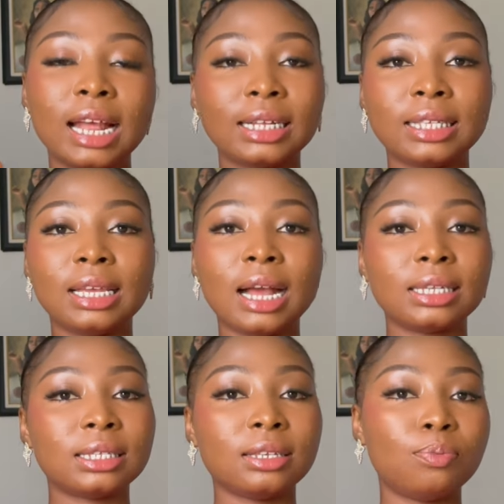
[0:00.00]
lactic
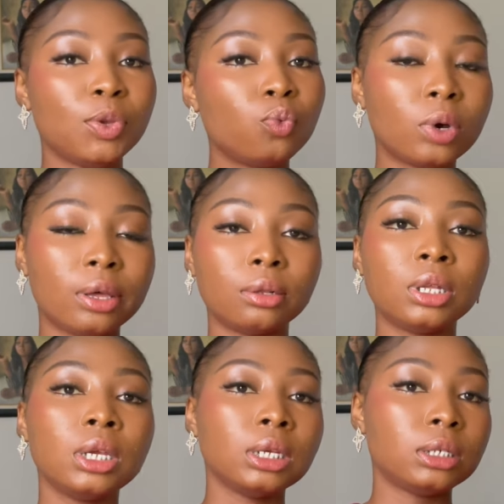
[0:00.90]
acid.
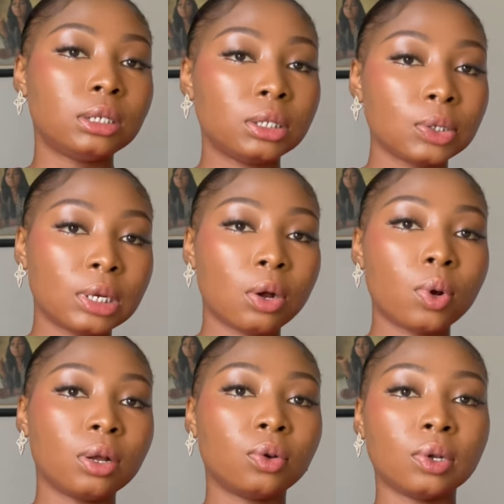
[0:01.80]
Meanwhile, this other
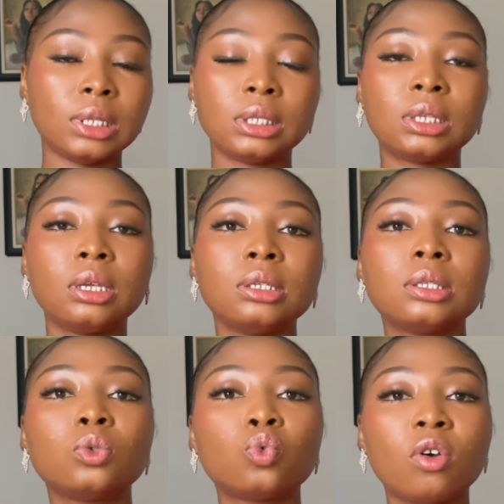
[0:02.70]
one contains
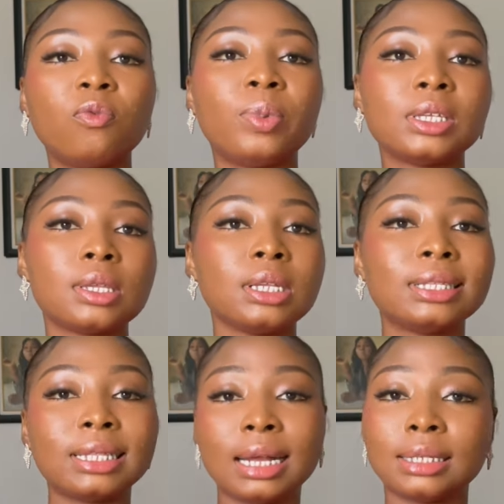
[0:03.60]

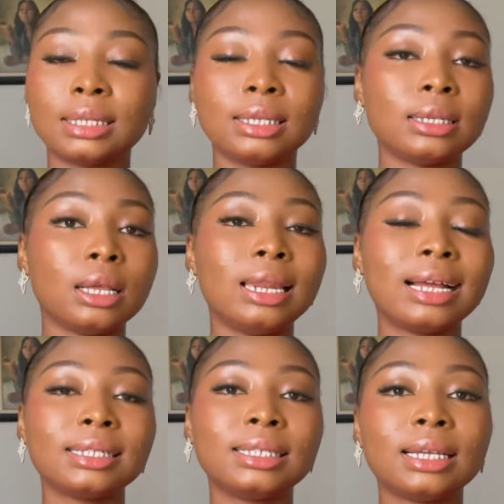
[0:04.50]
12%
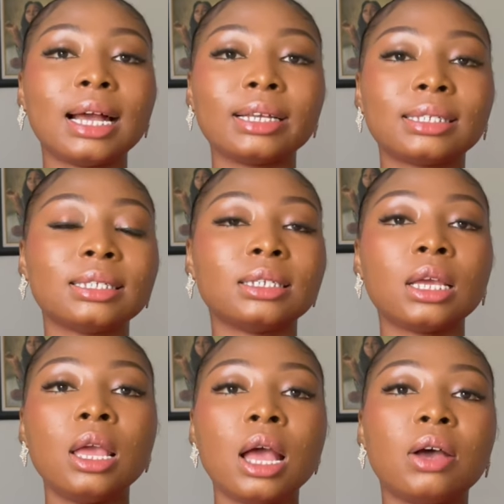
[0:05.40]
lactic
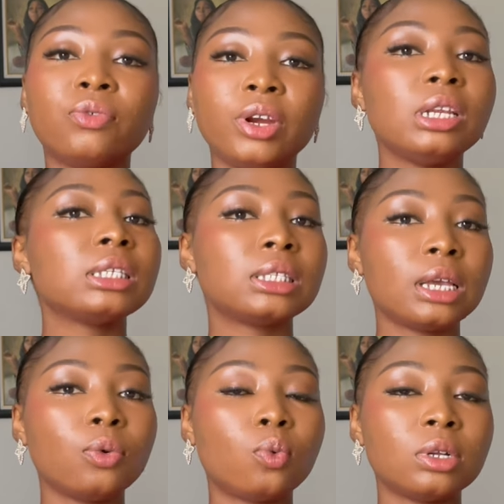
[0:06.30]
acid. I've already
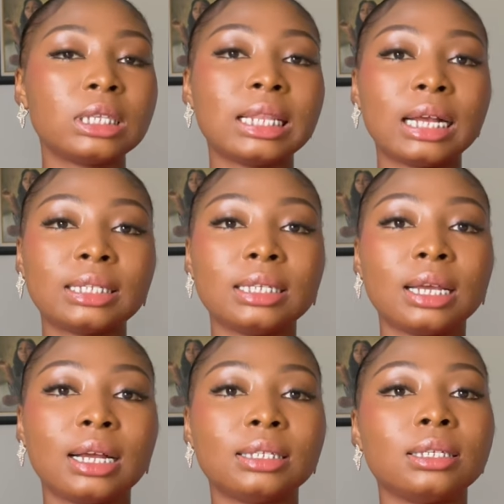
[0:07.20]
said what
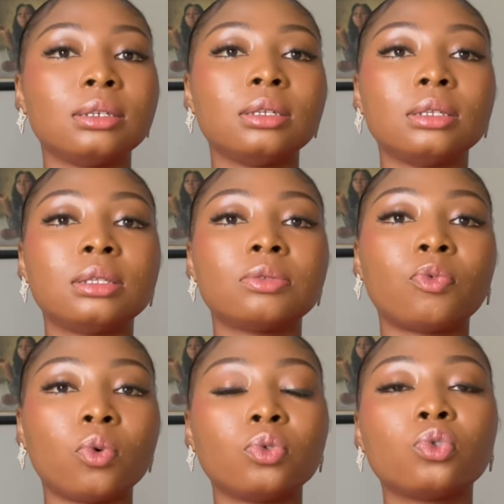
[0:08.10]
lactic acid
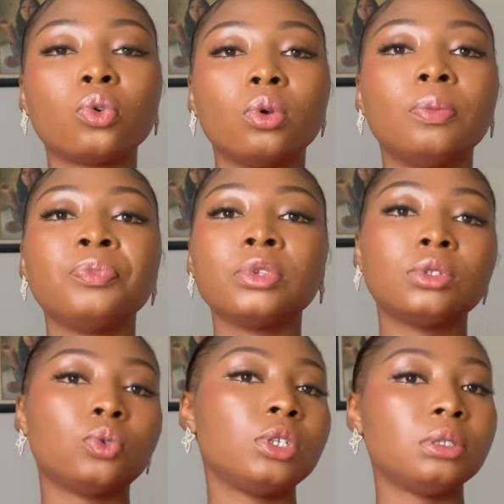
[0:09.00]
is for, so
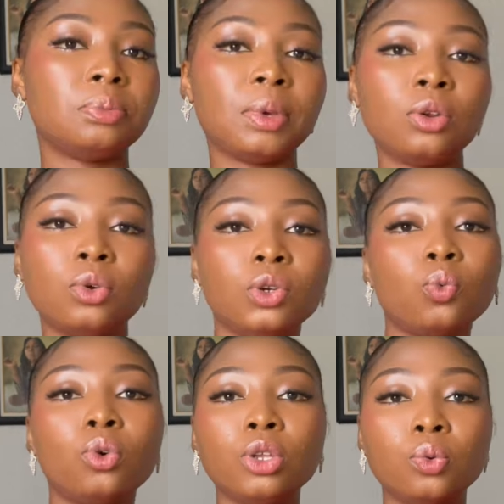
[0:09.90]
it depends on the
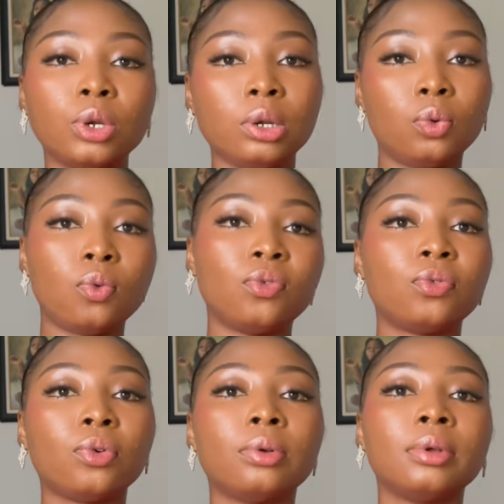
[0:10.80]
one you want to go
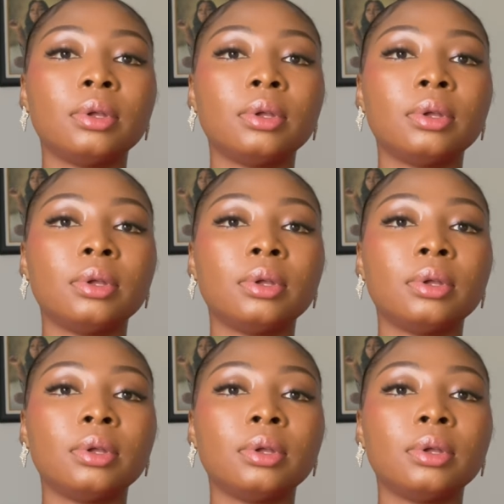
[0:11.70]
for.